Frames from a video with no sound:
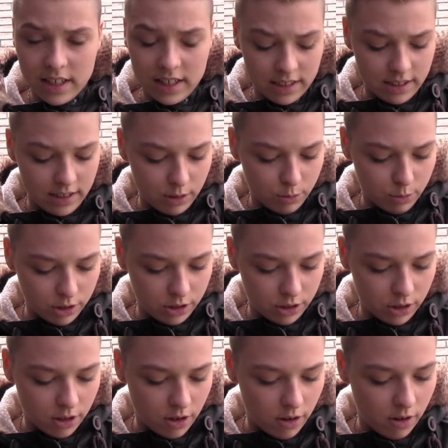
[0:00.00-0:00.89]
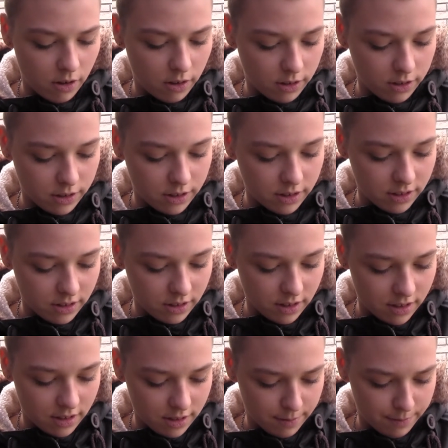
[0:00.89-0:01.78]
what's it called,
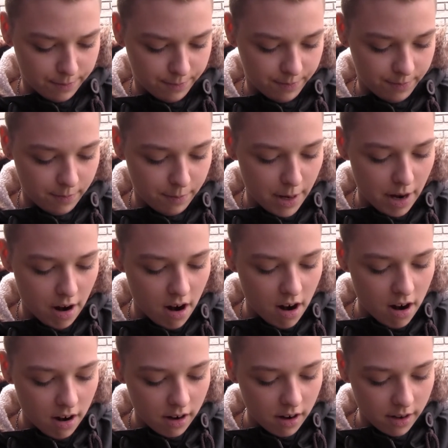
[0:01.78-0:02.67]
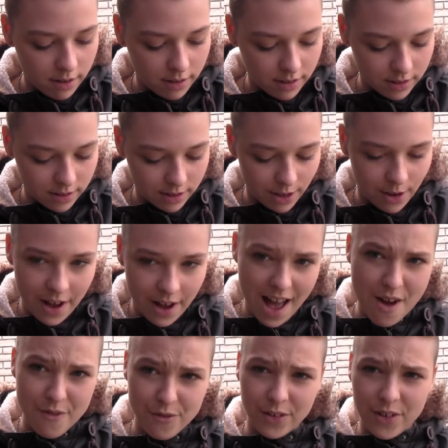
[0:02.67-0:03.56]
mirror. So
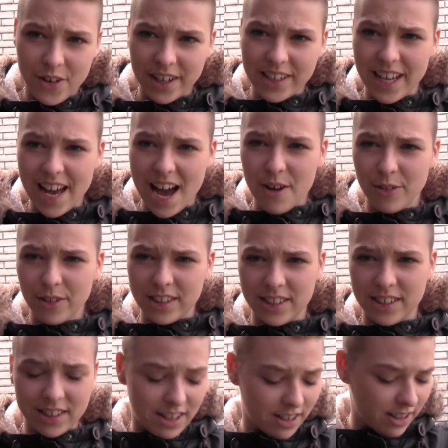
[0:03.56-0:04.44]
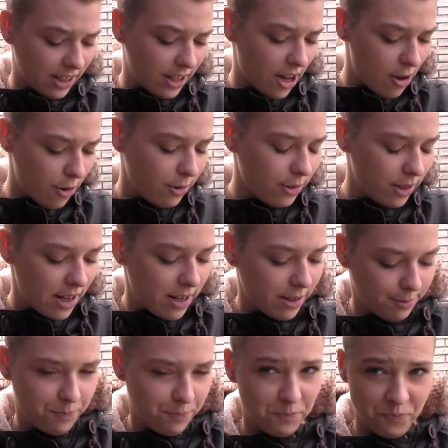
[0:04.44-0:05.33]
I have no idea how this is gonna go.
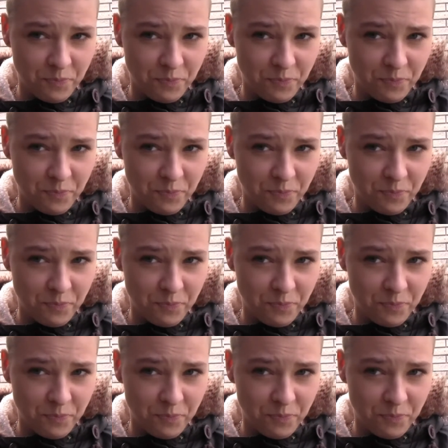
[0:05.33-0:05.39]
I